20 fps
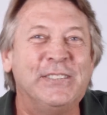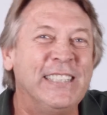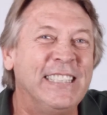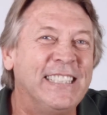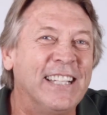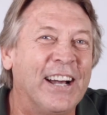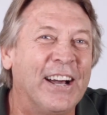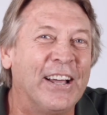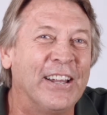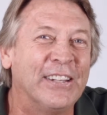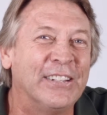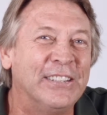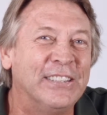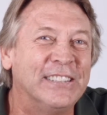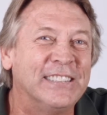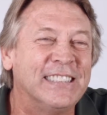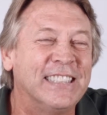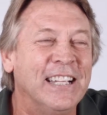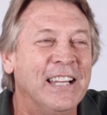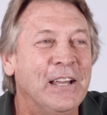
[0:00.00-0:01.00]
three
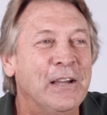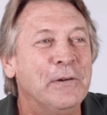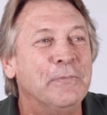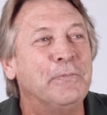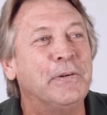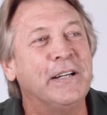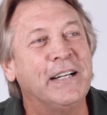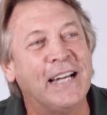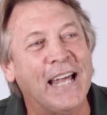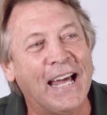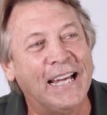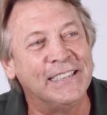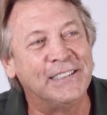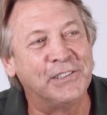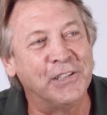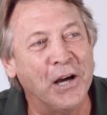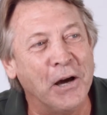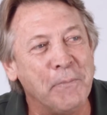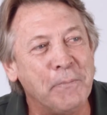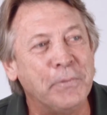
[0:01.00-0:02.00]
dollars, but it
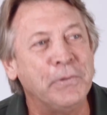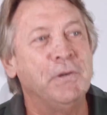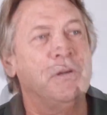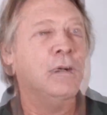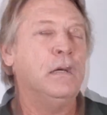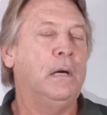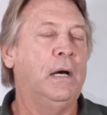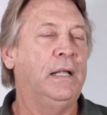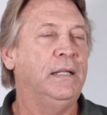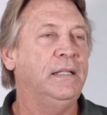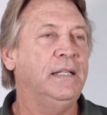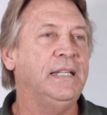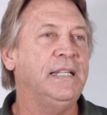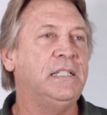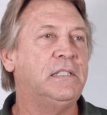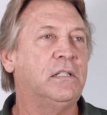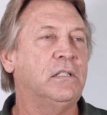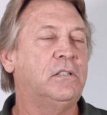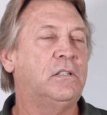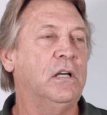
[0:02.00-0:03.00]
adds up. At
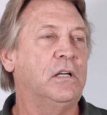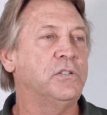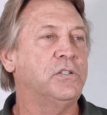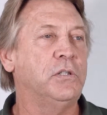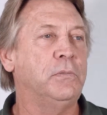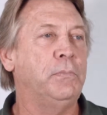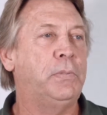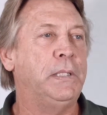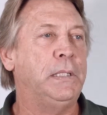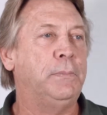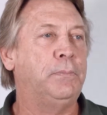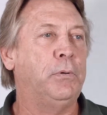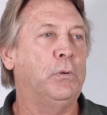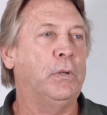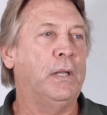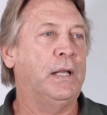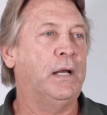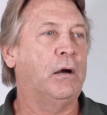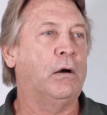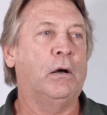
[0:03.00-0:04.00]
least a dozen
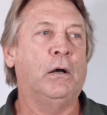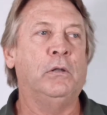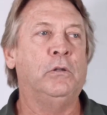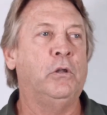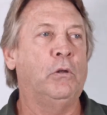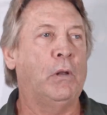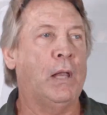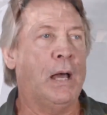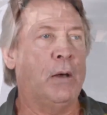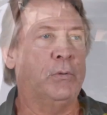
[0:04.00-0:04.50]
people at our little